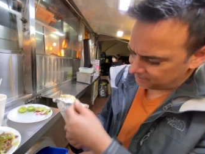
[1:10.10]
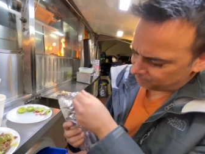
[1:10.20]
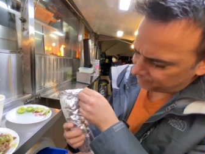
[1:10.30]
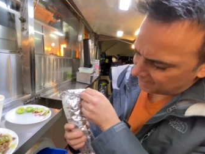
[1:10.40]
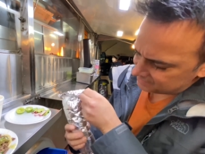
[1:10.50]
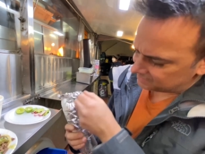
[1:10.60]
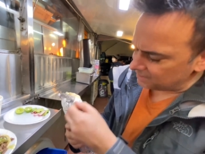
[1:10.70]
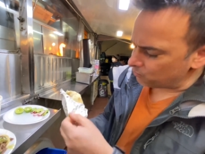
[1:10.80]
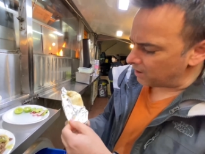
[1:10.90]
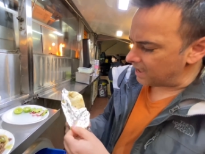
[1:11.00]
Nicely
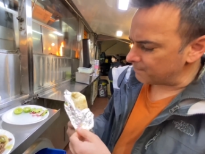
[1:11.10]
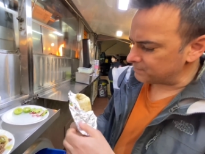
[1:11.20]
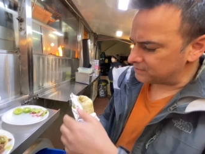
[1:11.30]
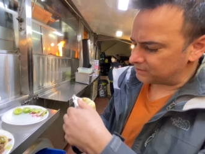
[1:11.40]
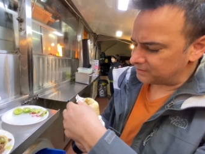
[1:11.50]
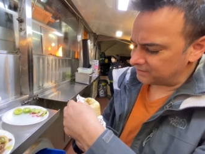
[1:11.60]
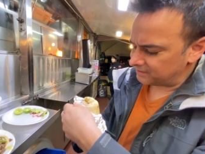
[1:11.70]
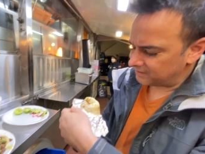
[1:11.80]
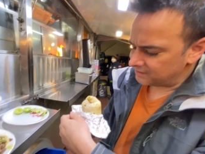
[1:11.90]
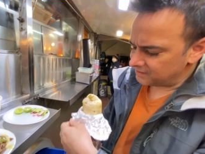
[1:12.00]
wrapped.
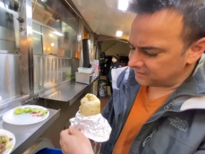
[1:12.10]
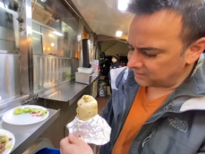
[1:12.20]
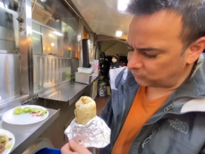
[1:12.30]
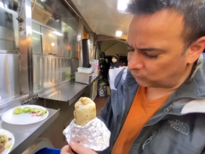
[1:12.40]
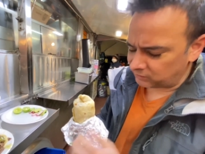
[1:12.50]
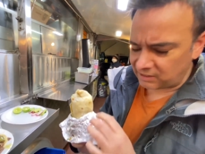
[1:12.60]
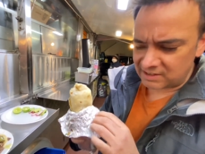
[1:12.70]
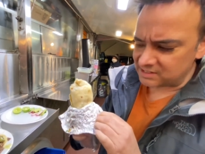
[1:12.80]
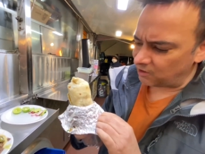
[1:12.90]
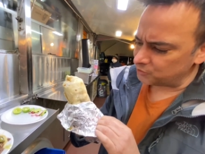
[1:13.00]
The
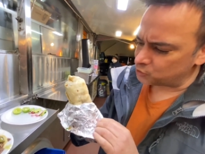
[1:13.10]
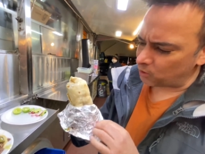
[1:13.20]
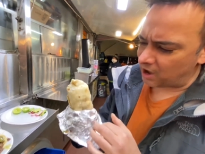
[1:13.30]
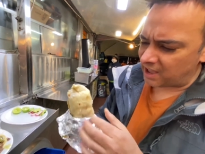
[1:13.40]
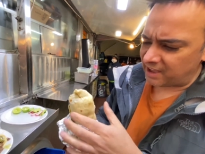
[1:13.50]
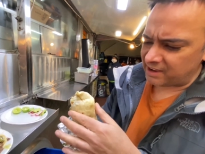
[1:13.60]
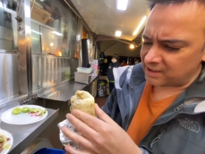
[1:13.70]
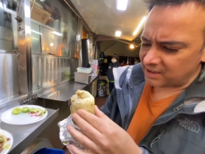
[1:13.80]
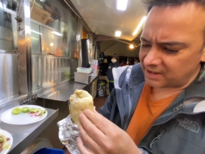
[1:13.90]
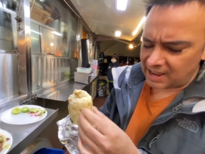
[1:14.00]
tortilla's all dry,
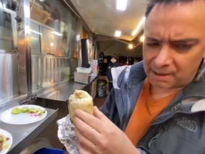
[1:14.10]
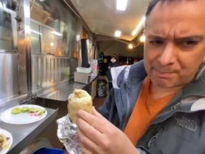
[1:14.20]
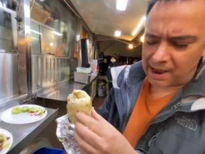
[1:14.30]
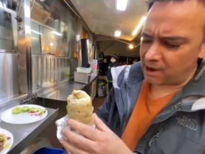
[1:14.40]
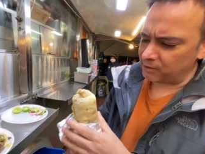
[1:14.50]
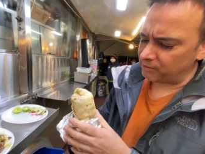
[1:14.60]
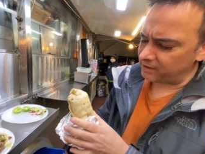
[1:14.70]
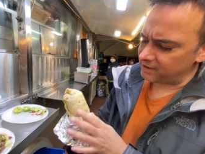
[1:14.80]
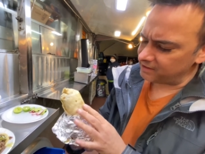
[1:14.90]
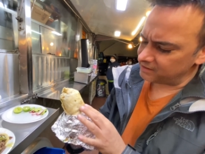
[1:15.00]
not
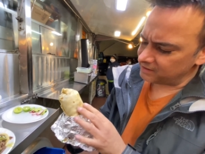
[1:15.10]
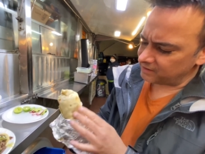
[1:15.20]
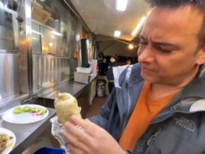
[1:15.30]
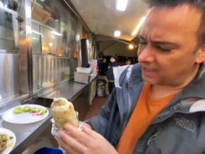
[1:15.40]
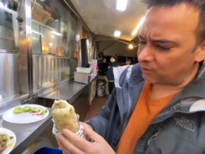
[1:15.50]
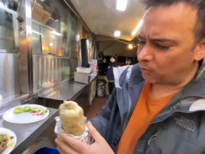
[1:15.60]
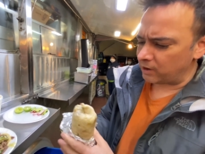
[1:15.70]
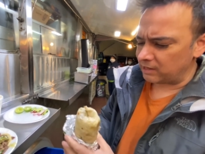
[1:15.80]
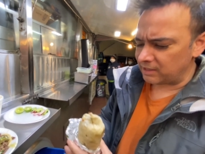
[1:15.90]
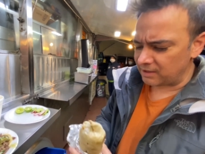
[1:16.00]
powdery, not
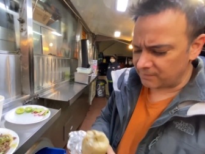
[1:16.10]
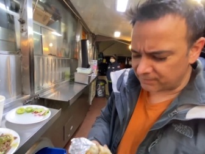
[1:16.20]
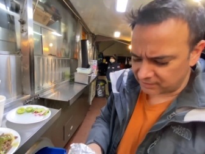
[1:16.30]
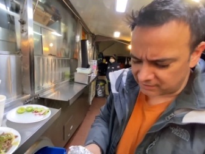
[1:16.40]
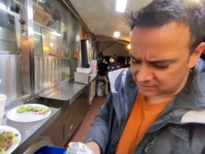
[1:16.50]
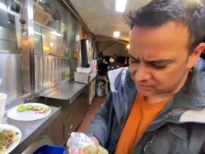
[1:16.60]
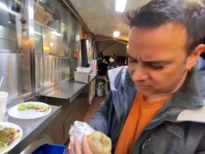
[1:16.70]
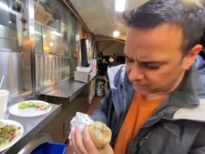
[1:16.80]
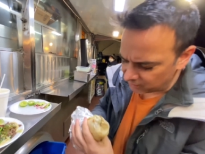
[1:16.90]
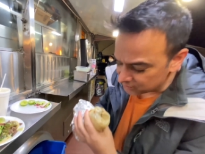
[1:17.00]
oily. Look at this.
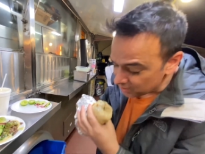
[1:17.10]
Here goes.